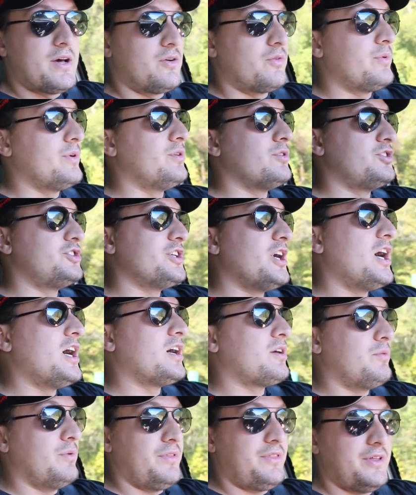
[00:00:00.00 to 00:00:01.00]
rear
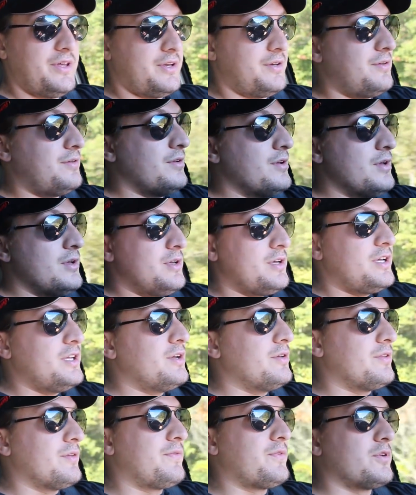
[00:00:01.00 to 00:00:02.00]
shock within
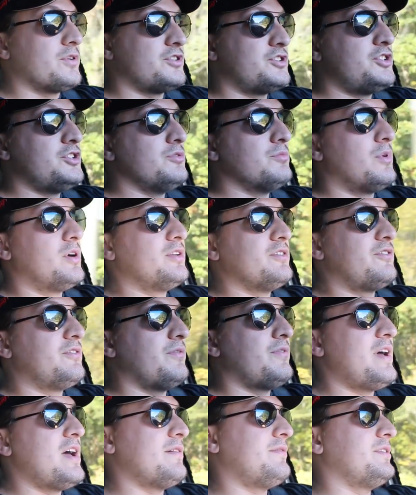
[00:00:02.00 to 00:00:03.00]
the first 2 months of
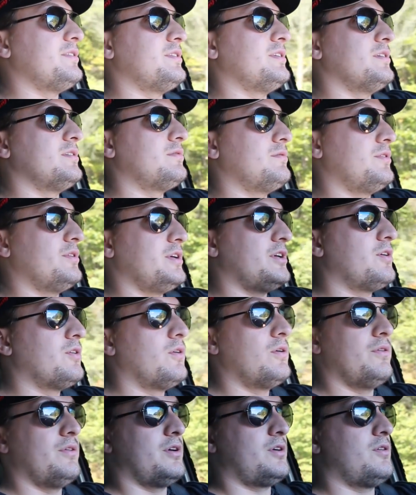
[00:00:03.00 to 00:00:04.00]
having
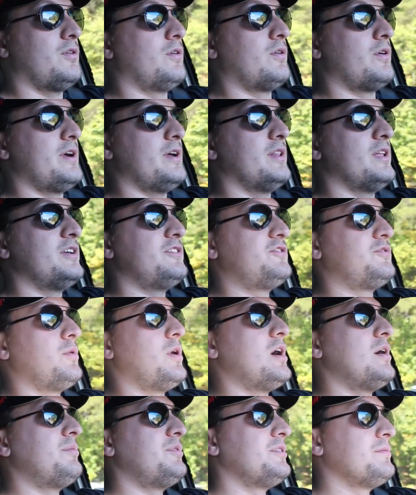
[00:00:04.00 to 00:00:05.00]
the car LS
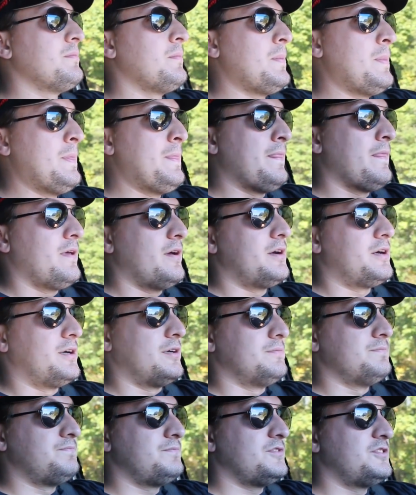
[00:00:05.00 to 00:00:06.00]
swap.
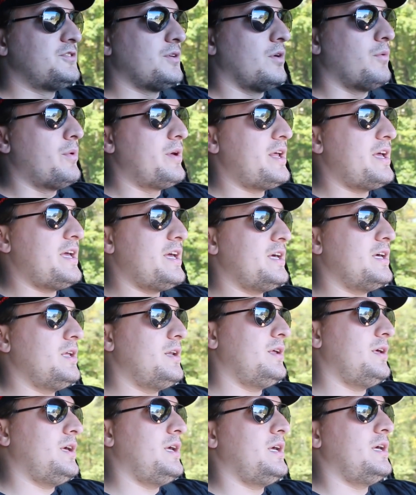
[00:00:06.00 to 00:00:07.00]
So I went ahead
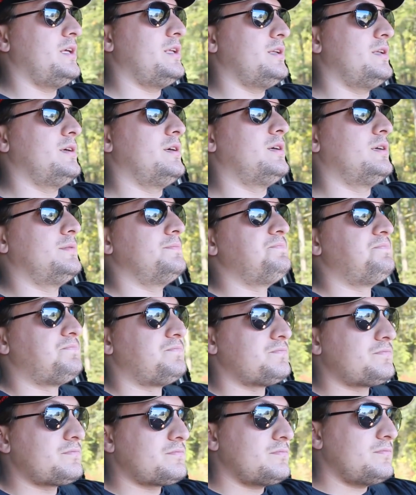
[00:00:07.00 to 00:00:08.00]
and
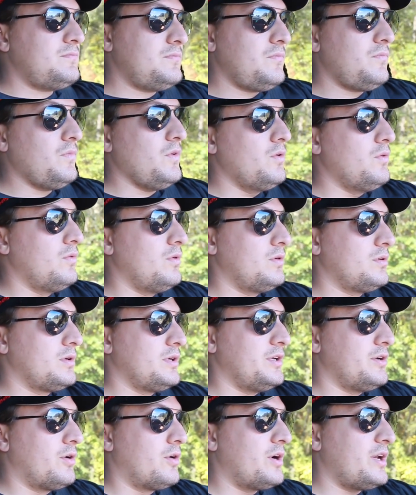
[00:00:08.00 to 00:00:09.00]

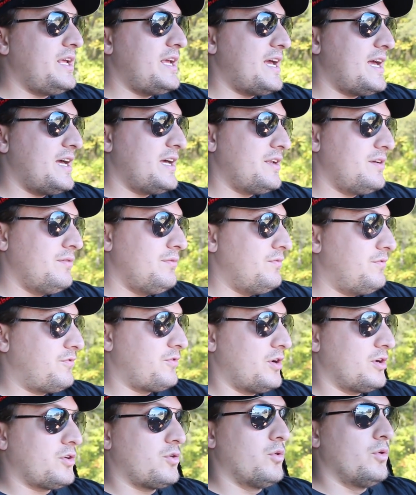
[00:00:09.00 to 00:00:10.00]
it already had
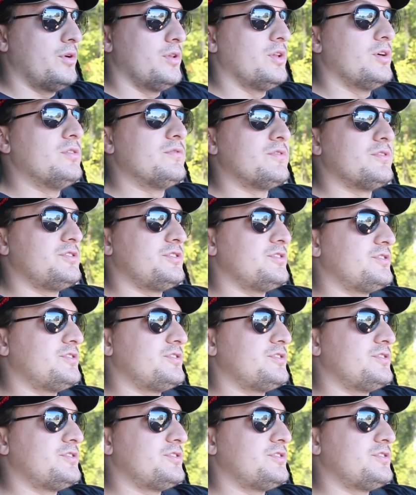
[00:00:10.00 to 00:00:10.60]
front coilovers